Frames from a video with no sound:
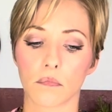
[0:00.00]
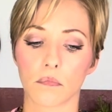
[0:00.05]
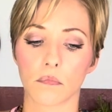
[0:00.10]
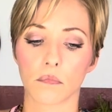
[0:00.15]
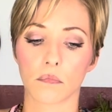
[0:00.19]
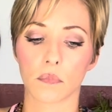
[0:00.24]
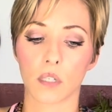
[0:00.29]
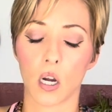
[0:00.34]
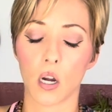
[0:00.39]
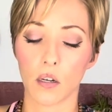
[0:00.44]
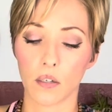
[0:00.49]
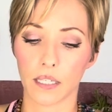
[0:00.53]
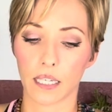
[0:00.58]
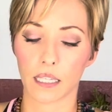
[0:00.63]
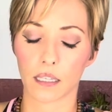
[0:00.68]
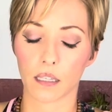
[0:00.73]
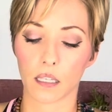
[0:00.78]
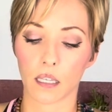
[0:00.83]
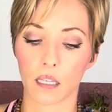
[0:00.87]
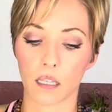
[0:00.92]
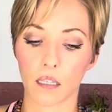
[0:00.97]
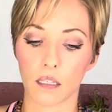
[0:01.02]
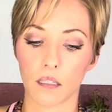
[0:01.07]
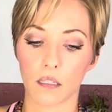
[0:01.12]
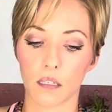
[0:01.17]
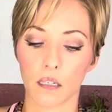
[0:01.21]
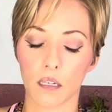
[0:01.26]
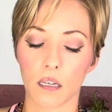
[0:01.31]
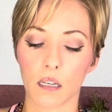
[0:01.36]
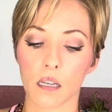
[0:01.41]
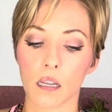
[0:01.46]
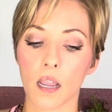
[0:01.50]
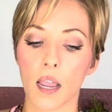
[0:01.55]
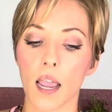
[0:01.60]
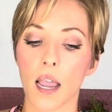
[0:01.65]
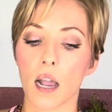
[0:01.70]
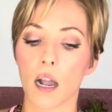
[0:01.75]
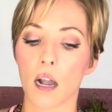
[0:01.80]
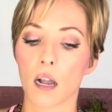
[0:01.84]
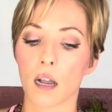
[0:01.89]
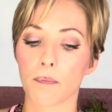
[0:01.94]
currently.
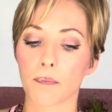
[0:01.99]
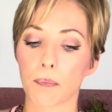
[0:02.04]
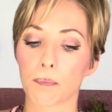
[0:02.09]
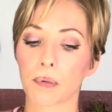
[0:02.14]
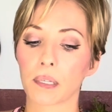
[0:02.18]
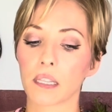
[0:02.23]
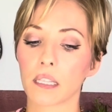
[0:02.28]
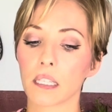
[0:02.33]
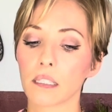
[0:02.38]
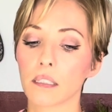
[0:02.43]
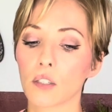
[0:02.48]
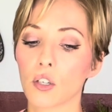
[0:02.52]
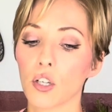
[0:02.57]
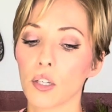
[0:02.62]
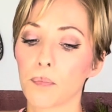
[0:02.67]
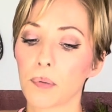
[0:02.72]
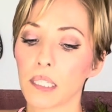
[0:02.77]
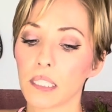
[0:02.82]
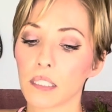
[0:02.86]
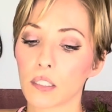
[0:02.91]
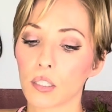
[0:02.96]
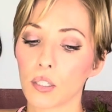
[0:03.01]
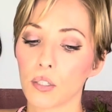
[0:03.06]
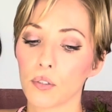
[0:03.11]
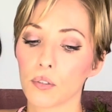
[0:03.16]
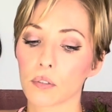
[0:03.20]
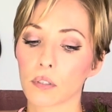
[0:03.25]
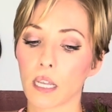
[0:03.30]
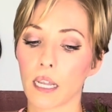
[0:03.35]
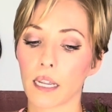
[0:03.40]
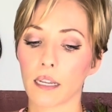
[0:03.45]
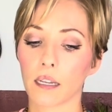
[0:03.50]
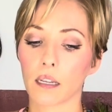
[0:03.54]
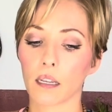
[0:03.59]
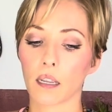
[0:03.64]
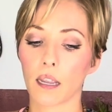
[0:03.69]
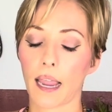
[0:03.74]
But this could be too, like,